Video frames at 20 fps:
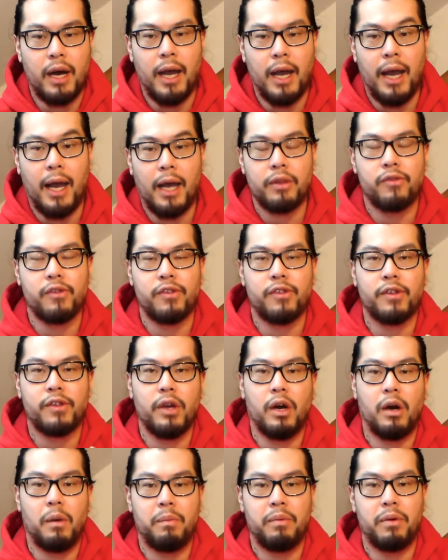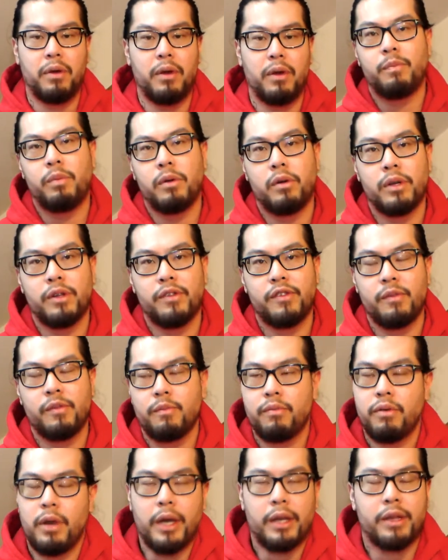I had to stop
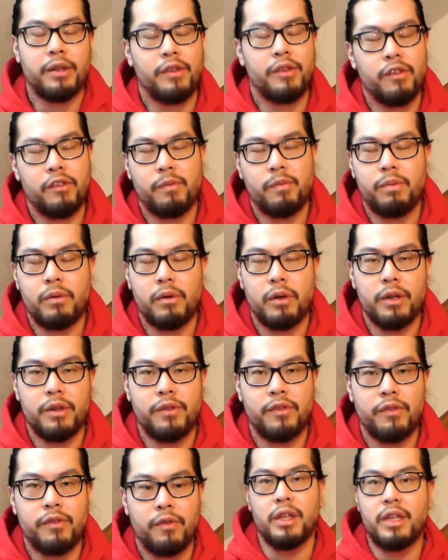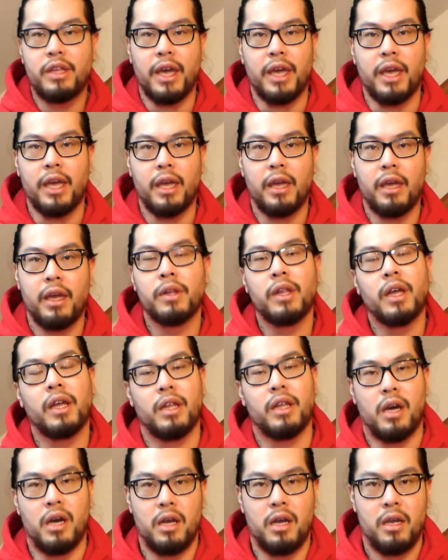practicing sports a day to another.